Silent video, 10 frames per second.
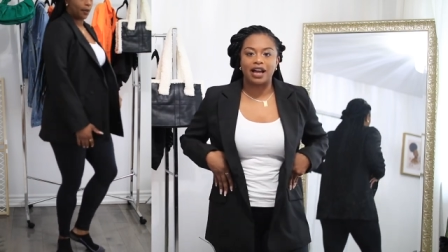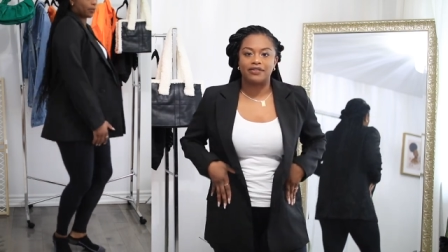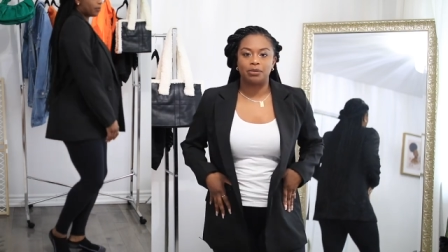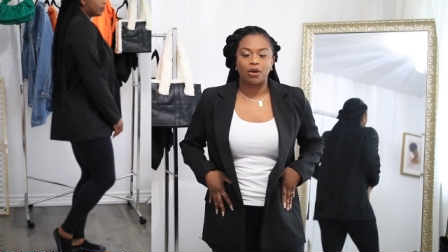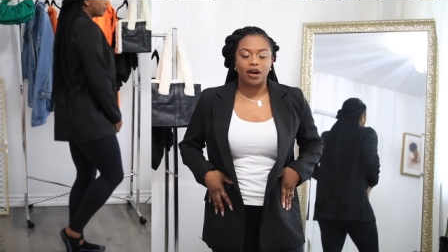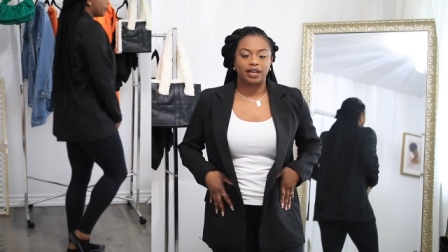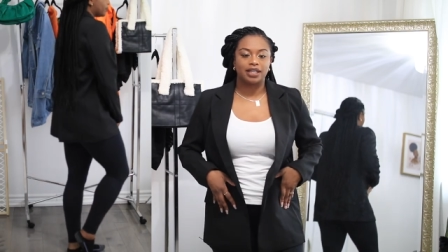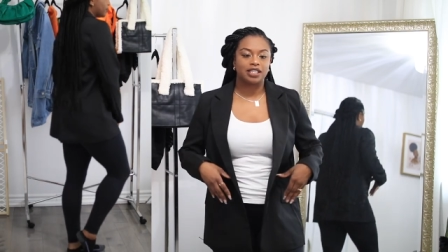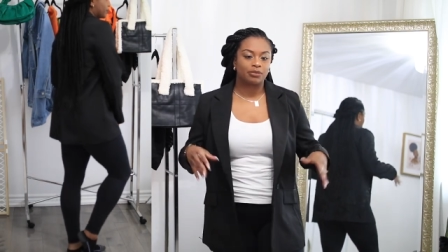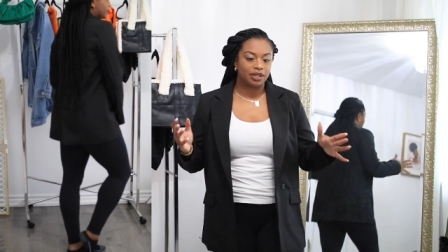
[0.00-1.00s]
having
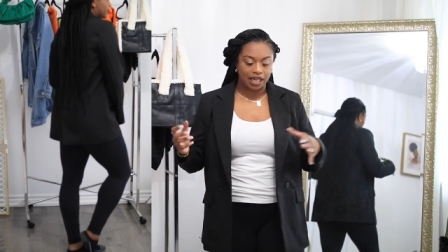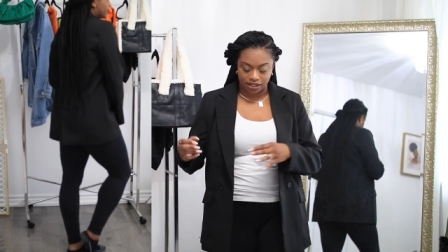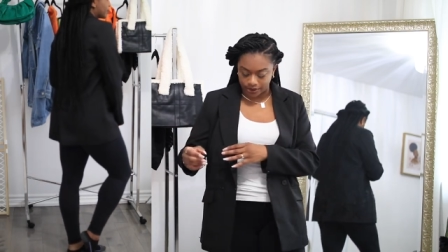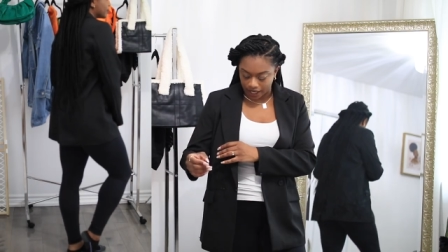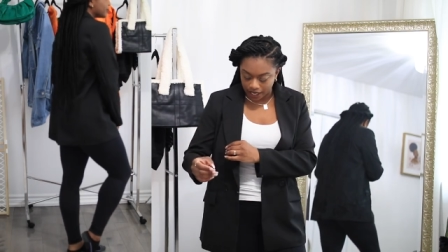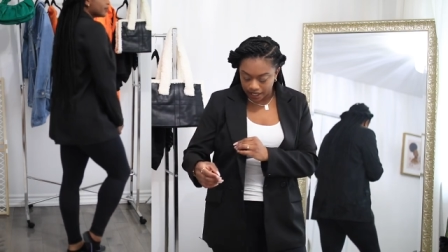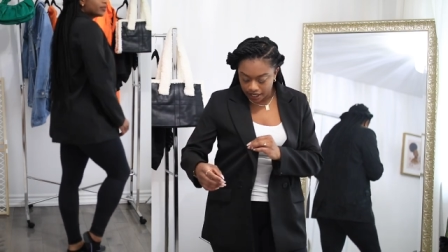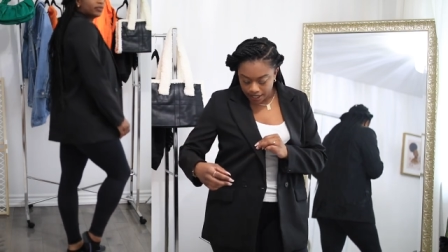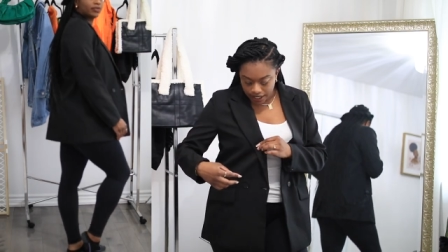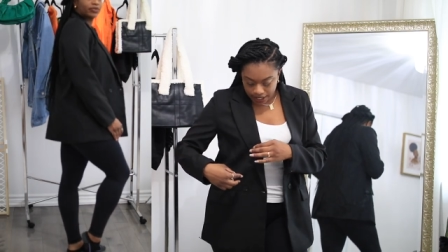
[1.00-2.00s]
pockets but that's okay.
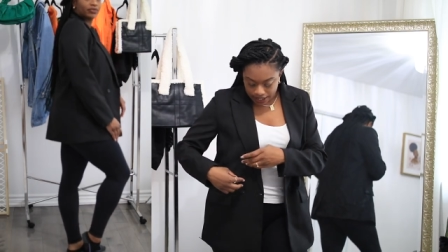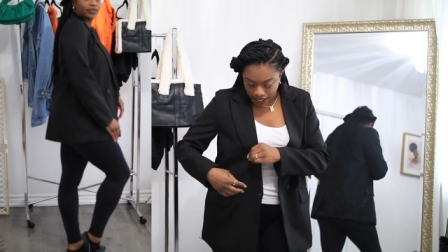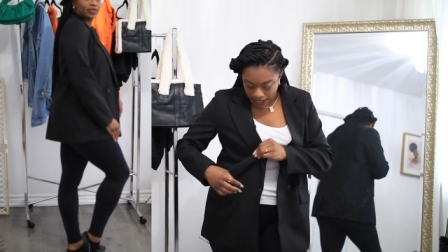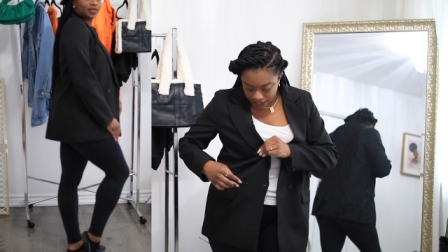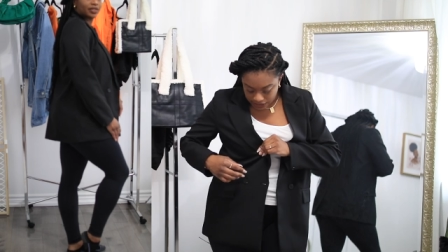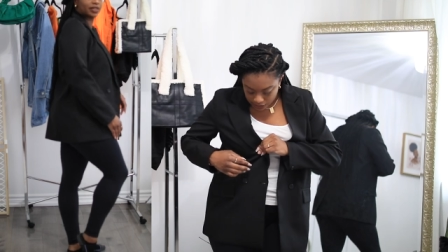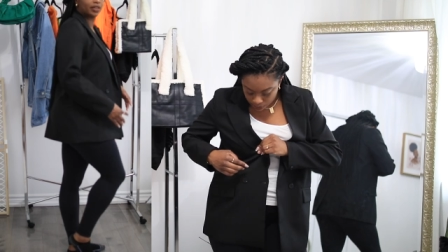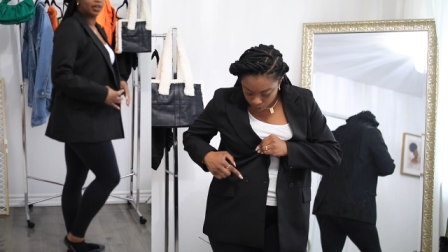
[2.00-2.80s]
It has